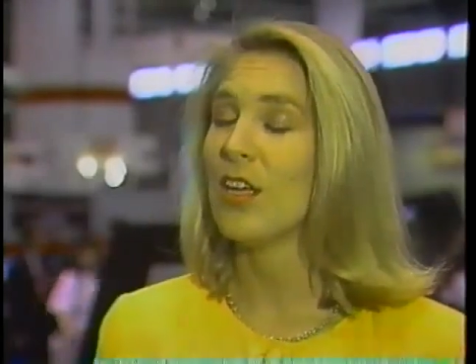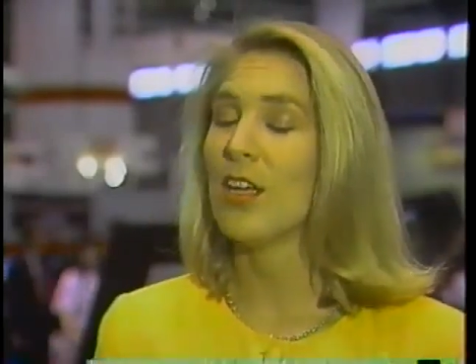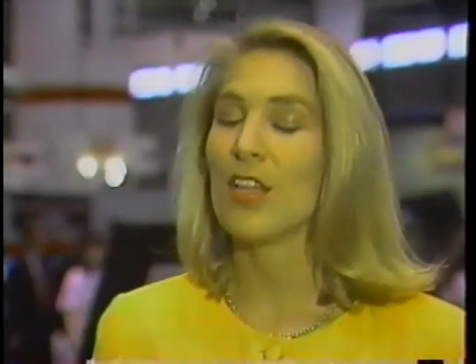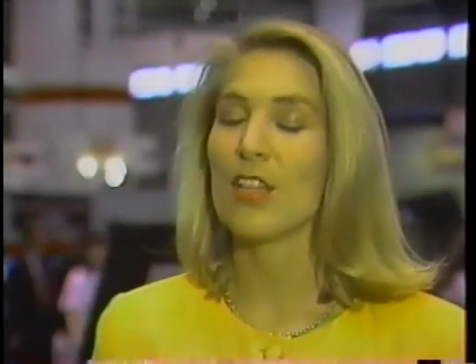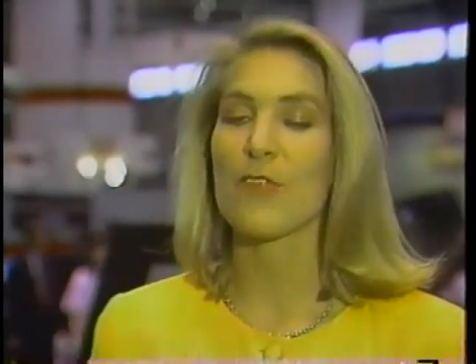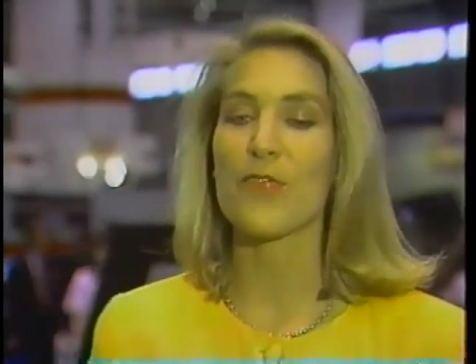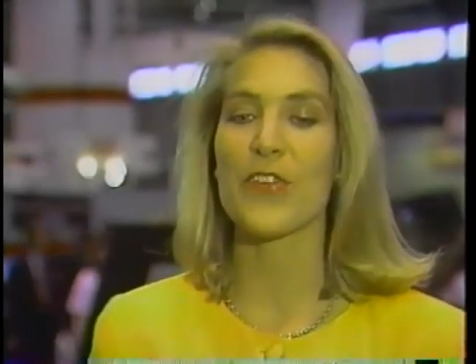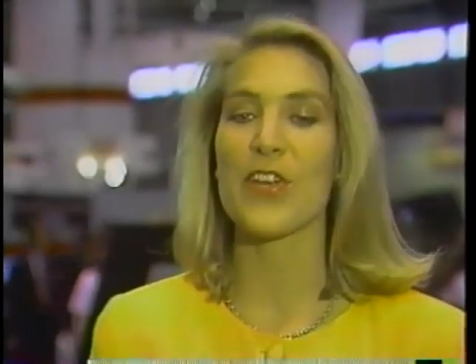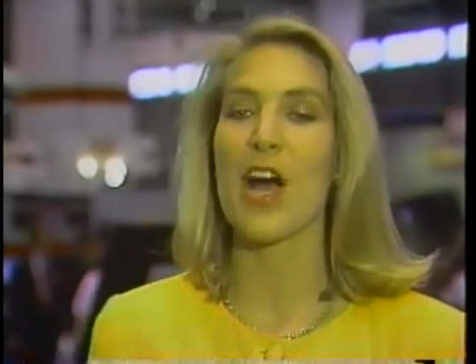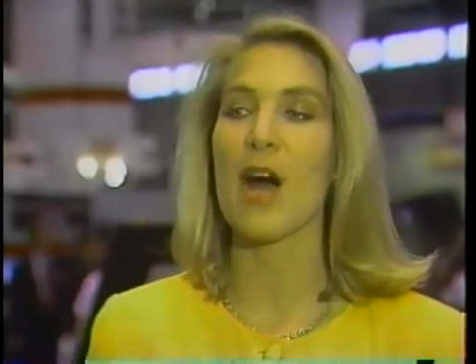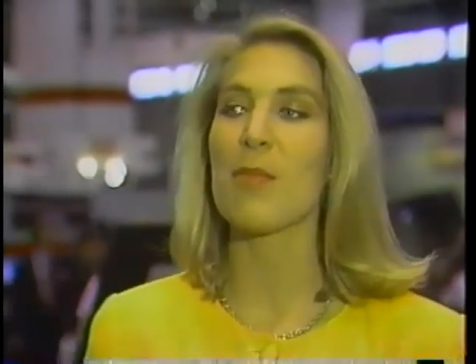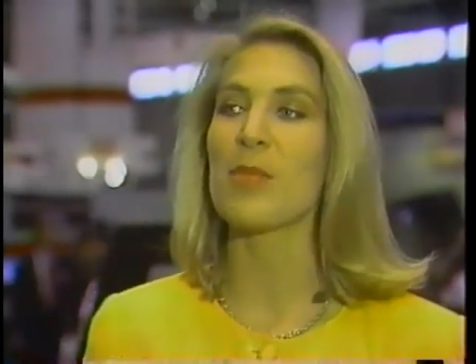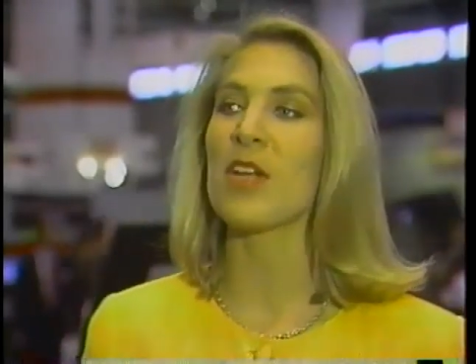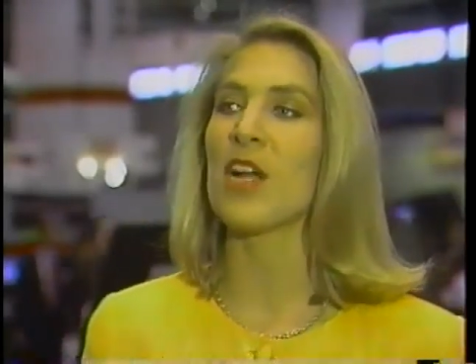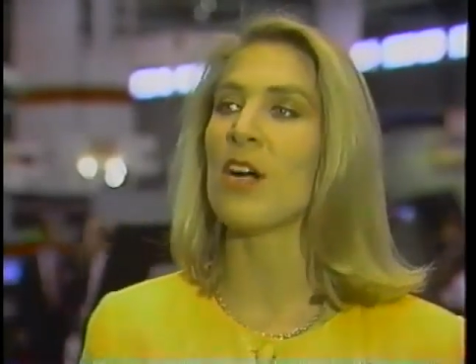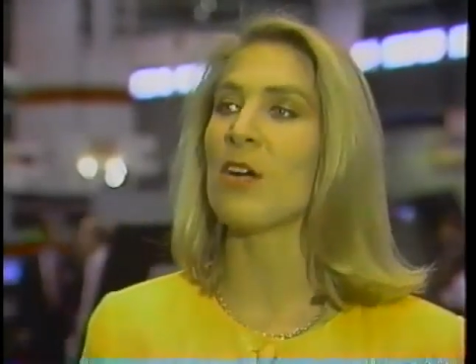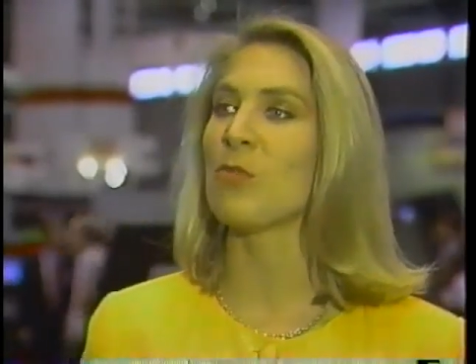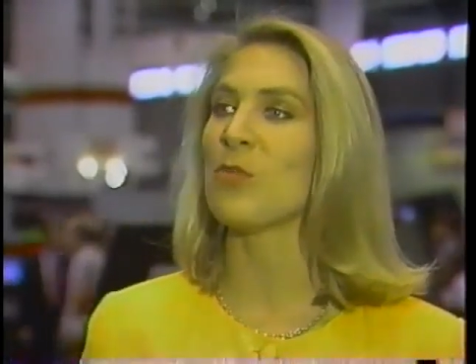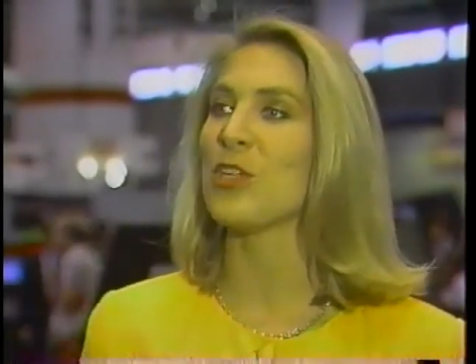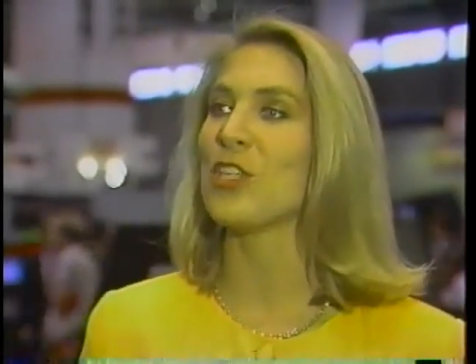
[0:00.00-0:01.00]
The
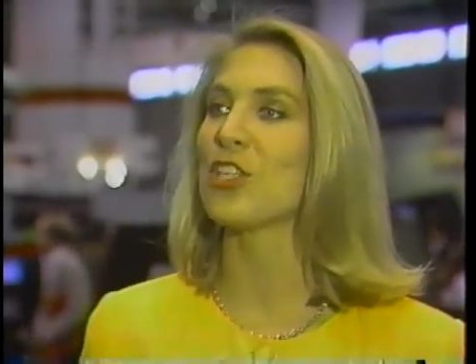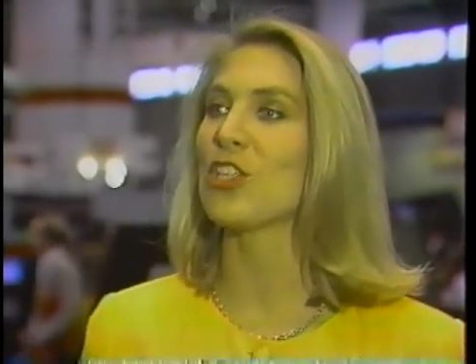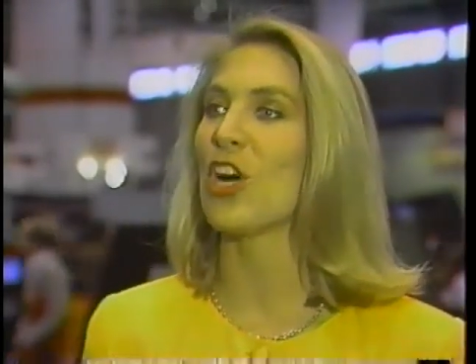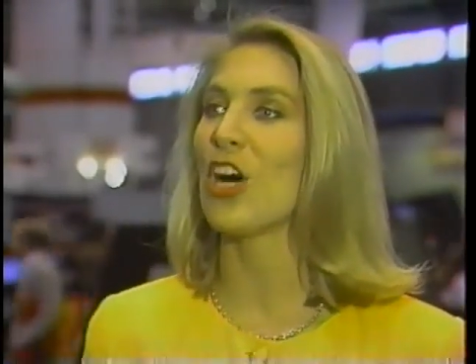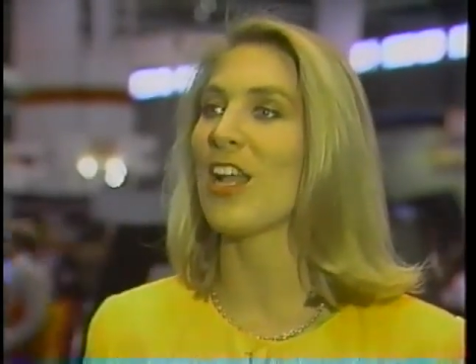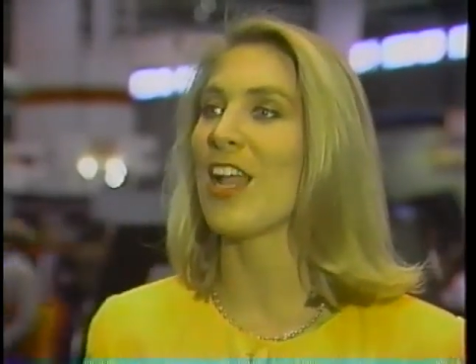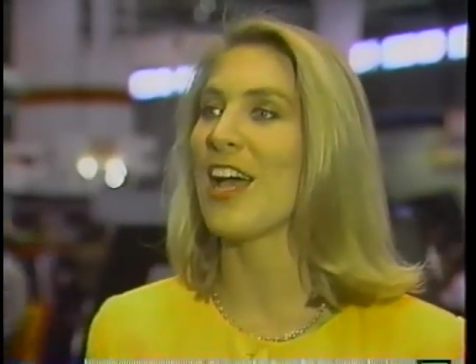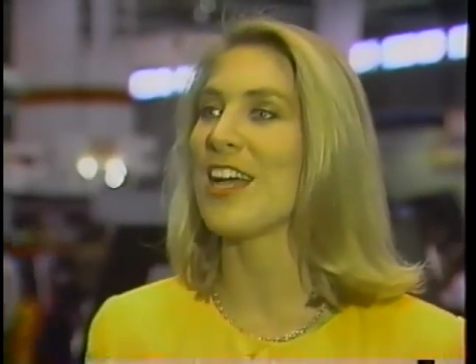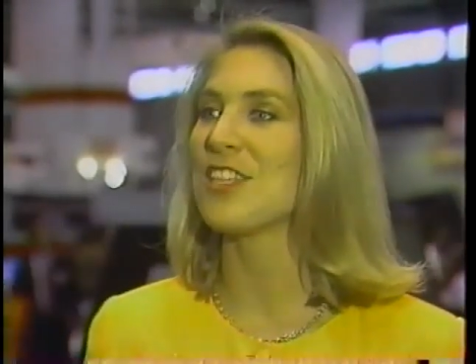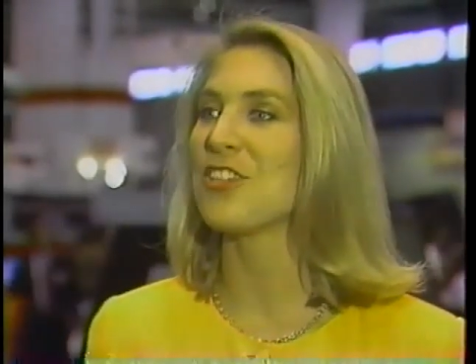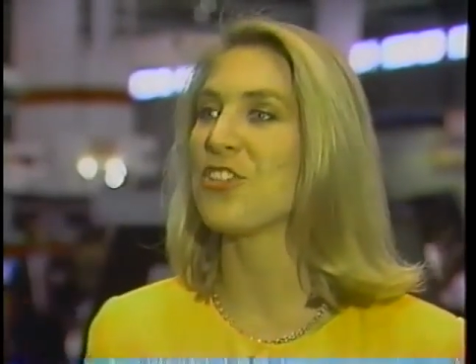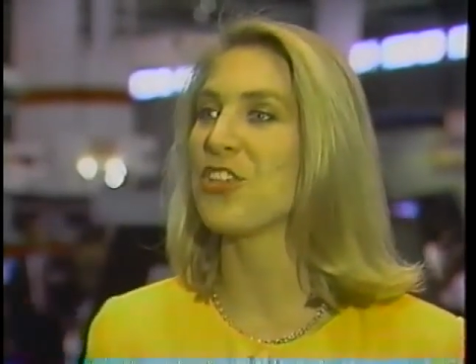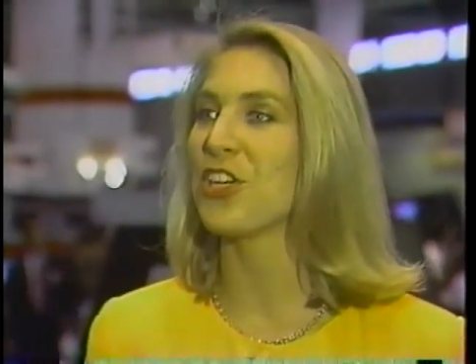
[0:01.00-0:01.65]
phenomenon we saw last